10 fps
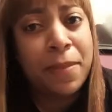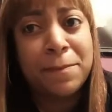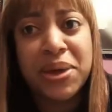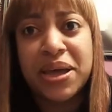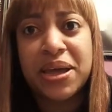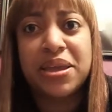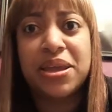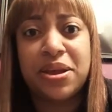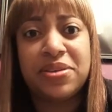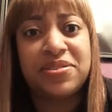But,
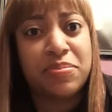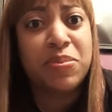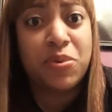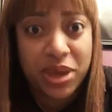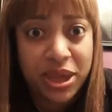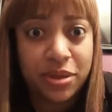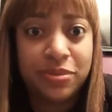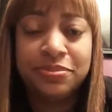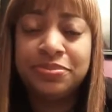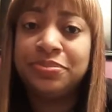some people
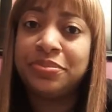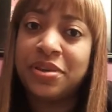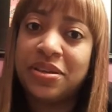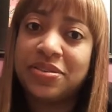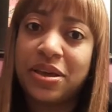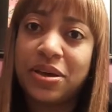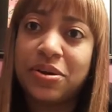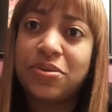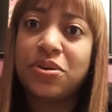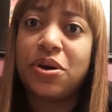will.
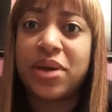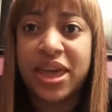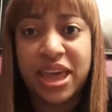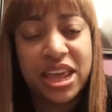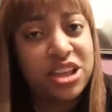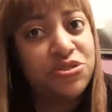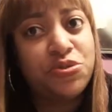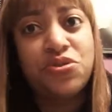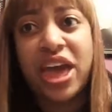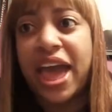So go ahead and
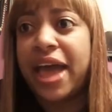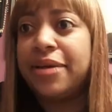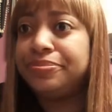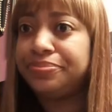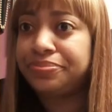do that.